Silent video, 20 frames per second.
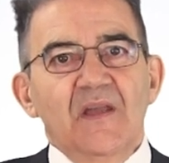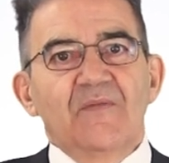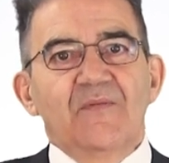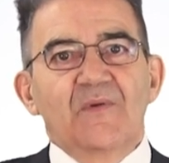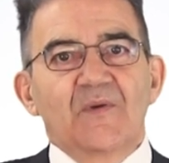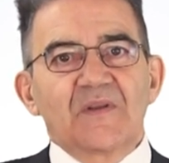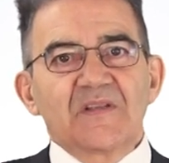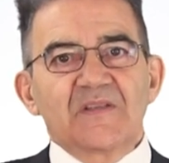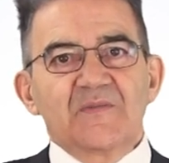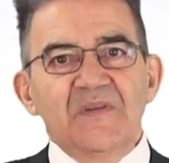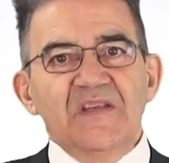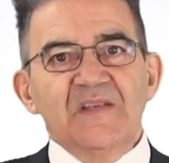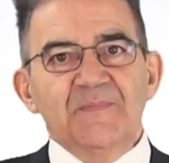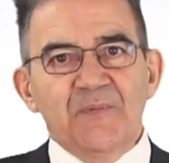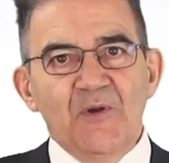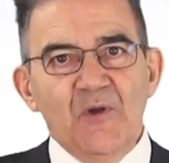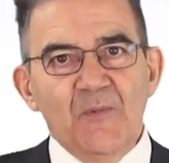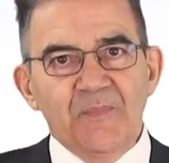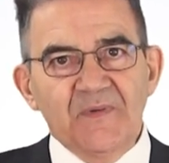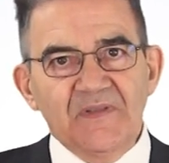For a Swiss
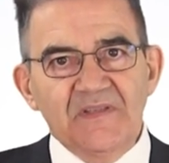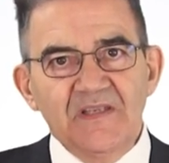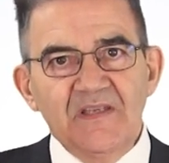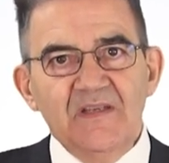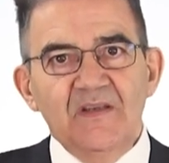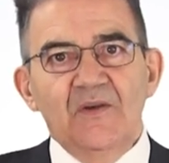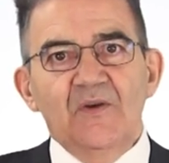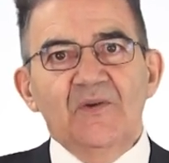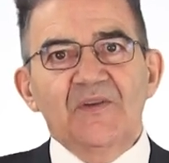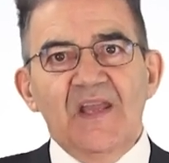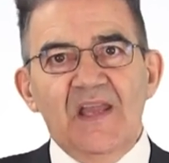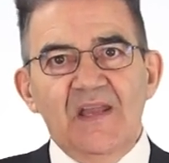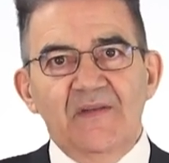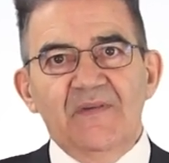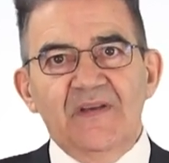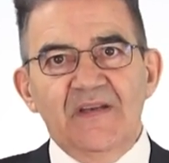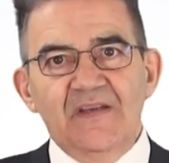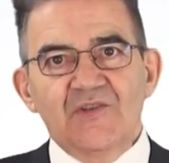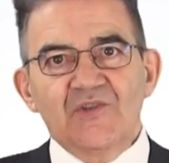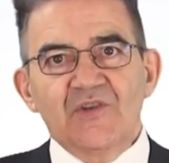property, on
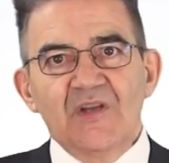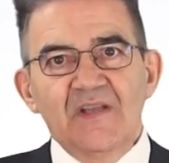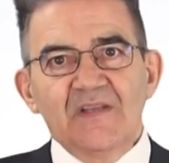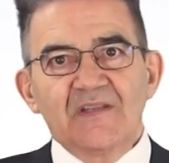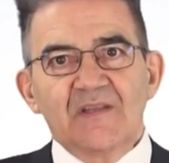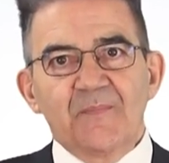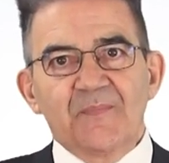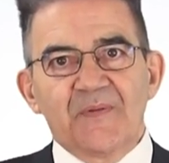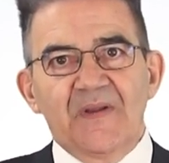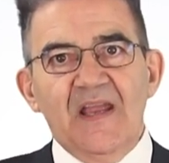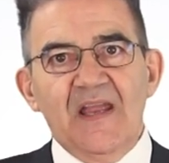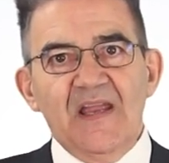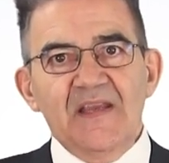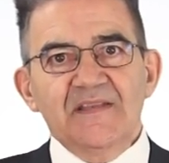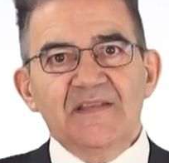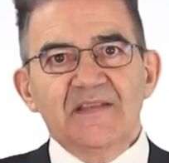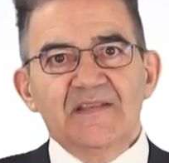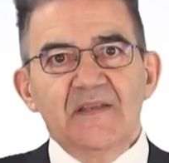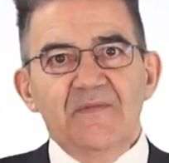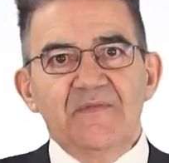average, the
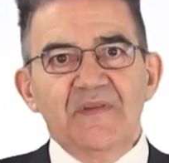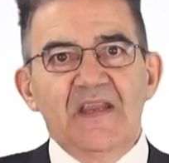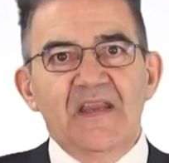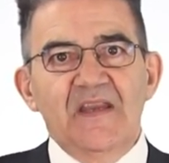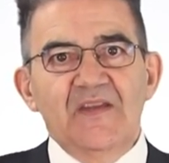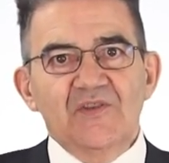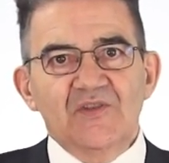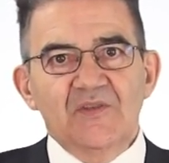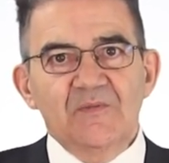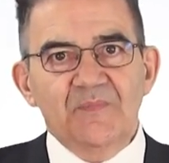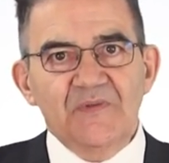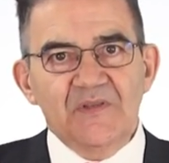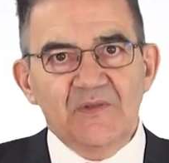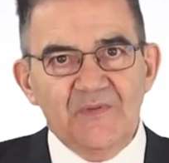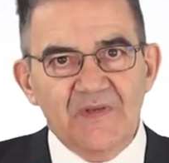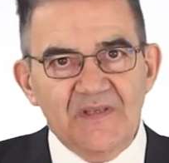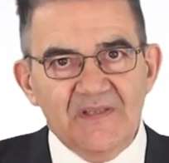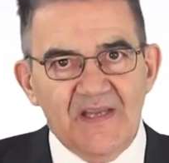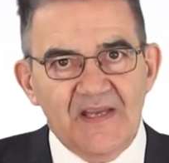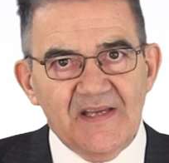price deviation
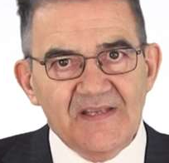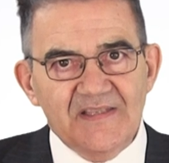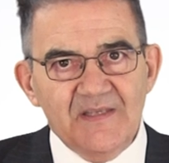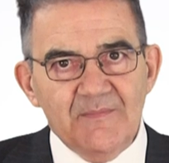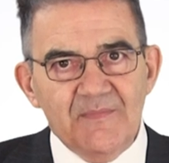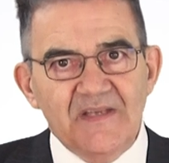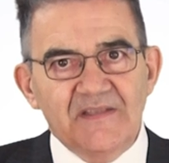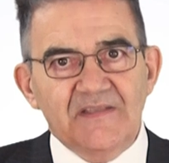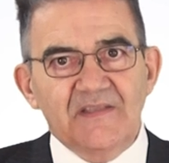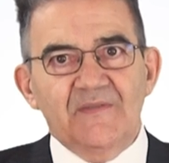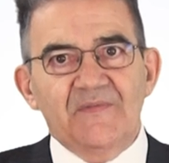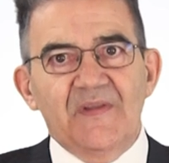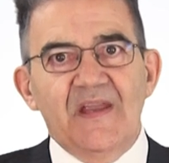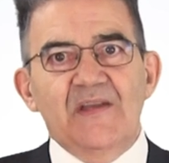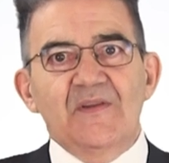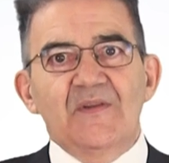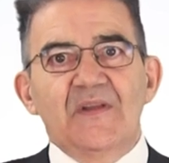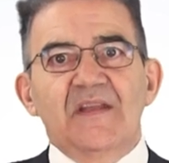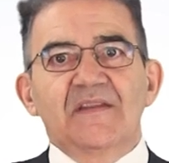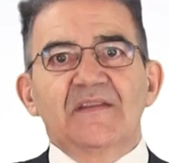between the estimated
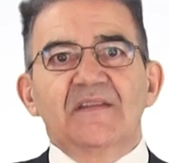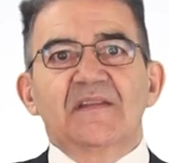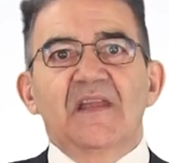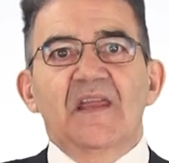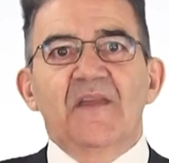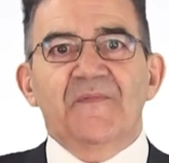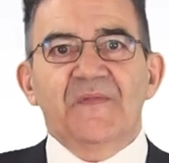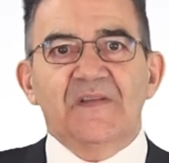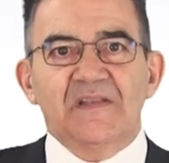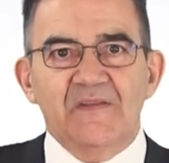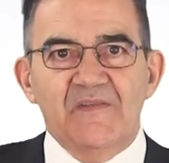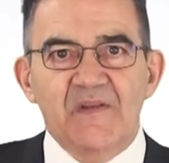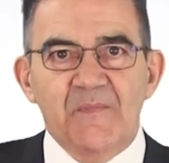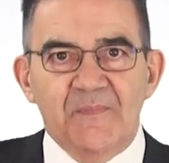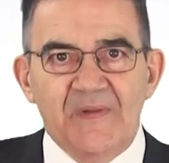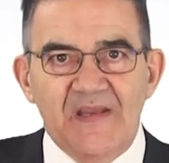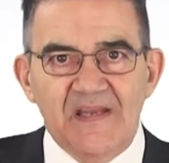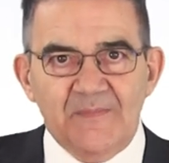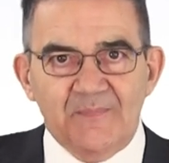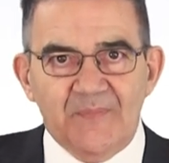value and the effectively
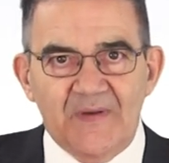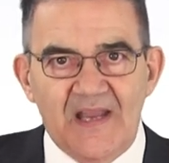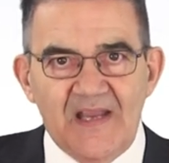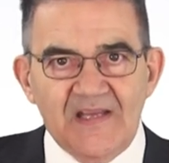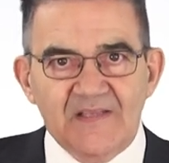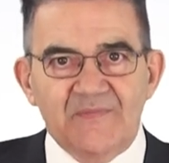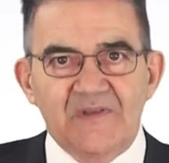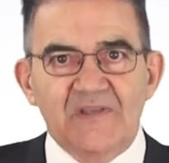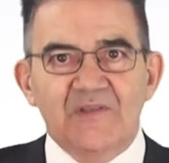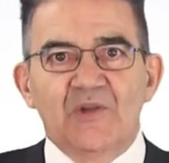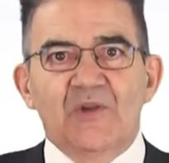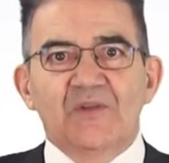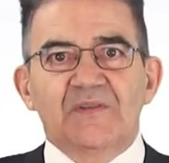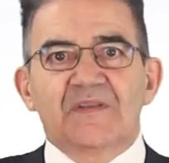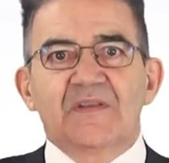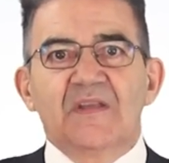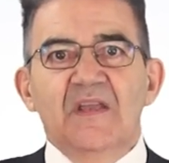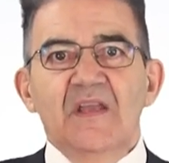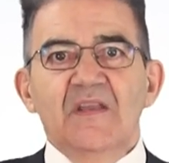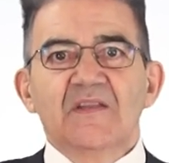paid price will
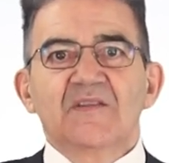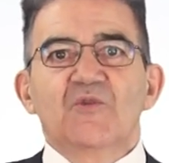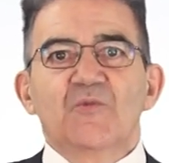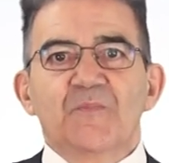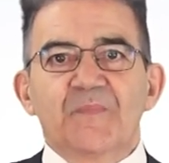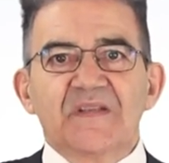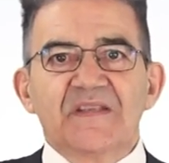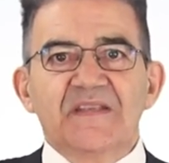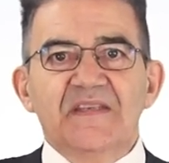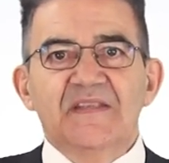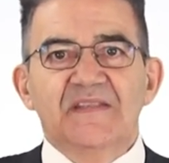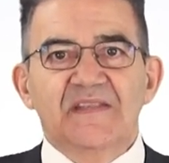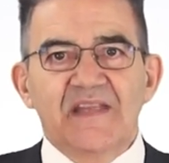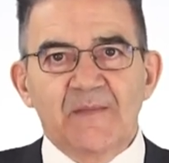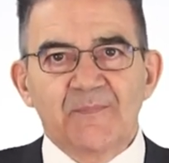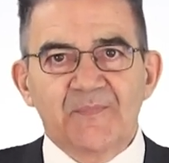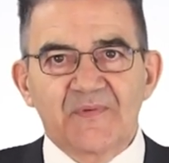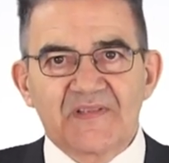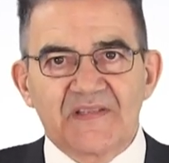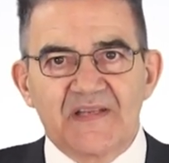not supersede
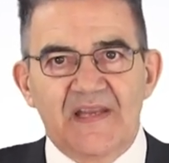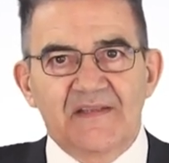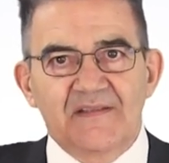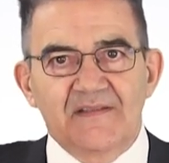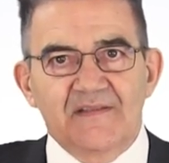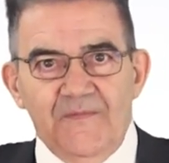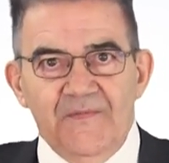10%.